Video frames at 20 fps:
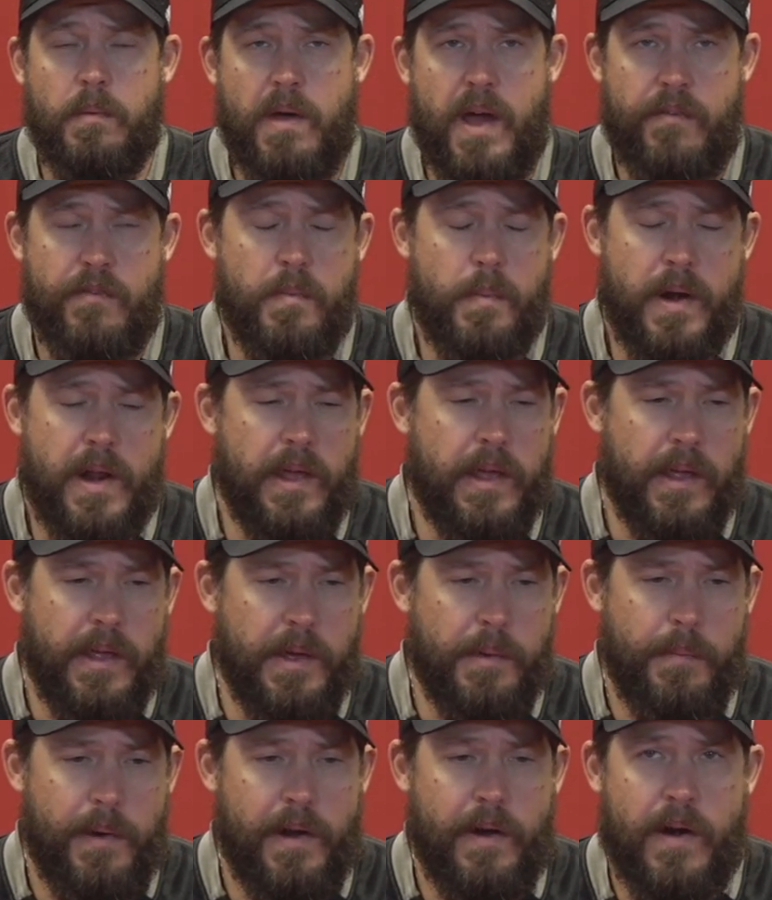Everybody can
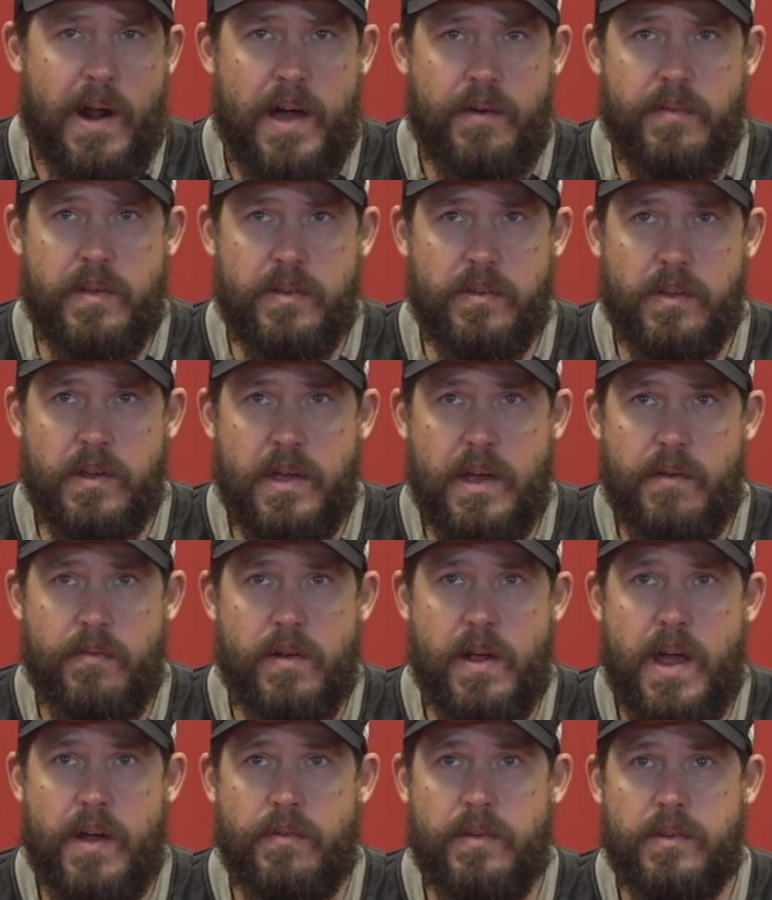get better. Obviously,
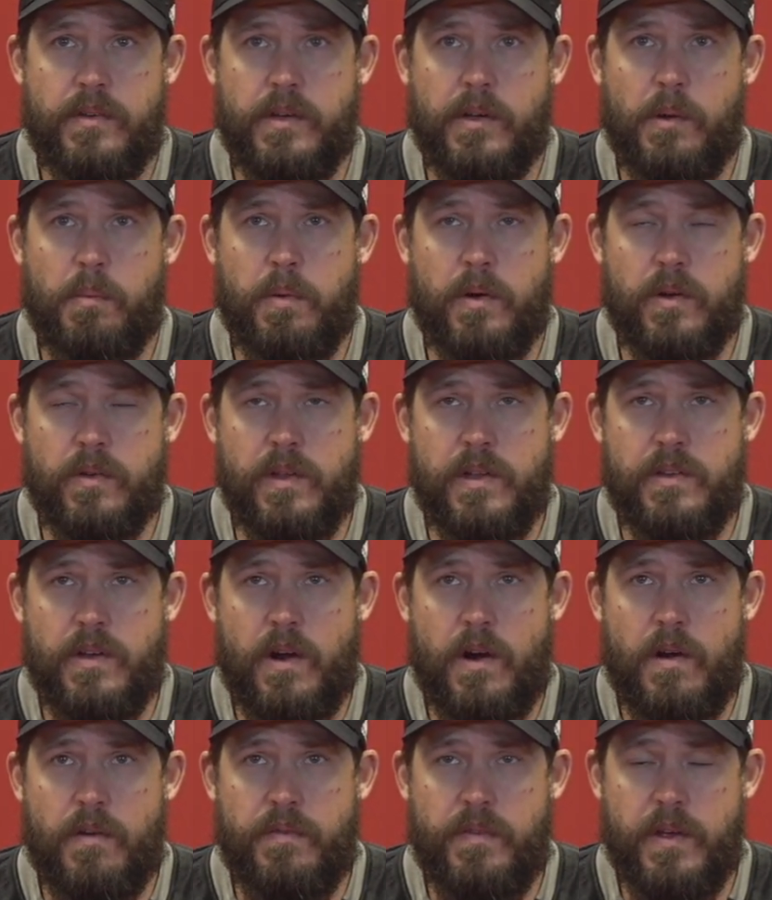every single person that's
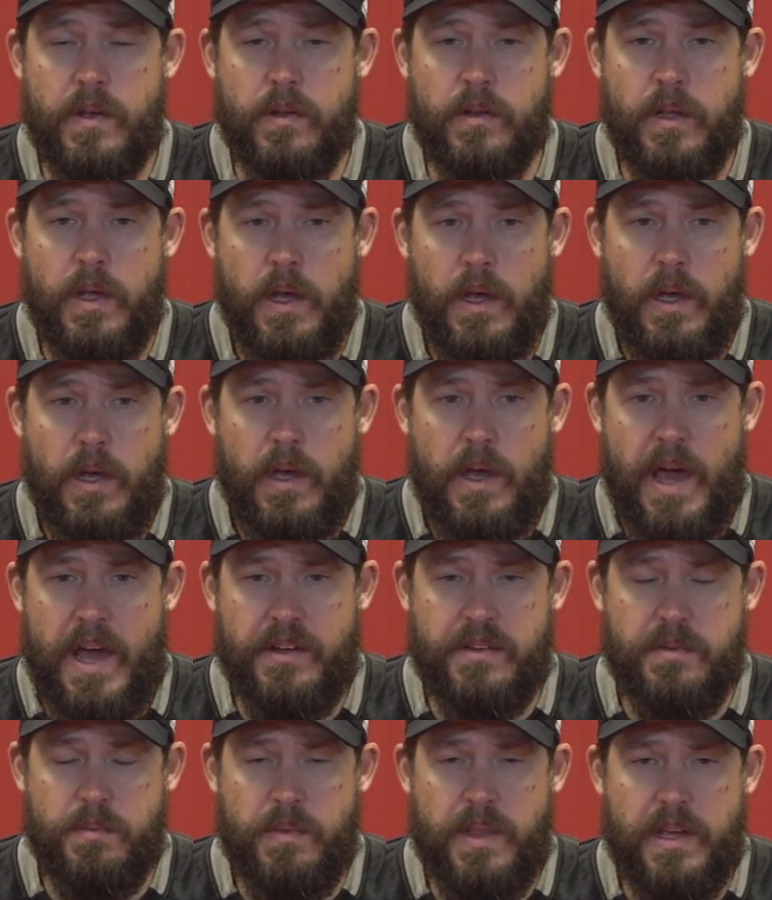on our field
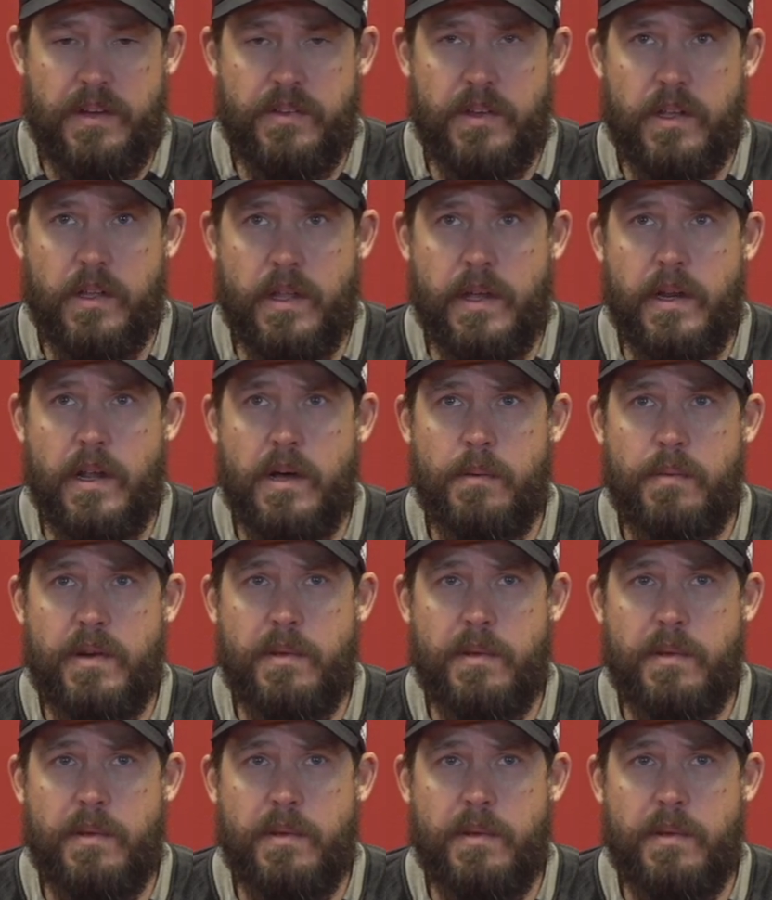has some things to clean up.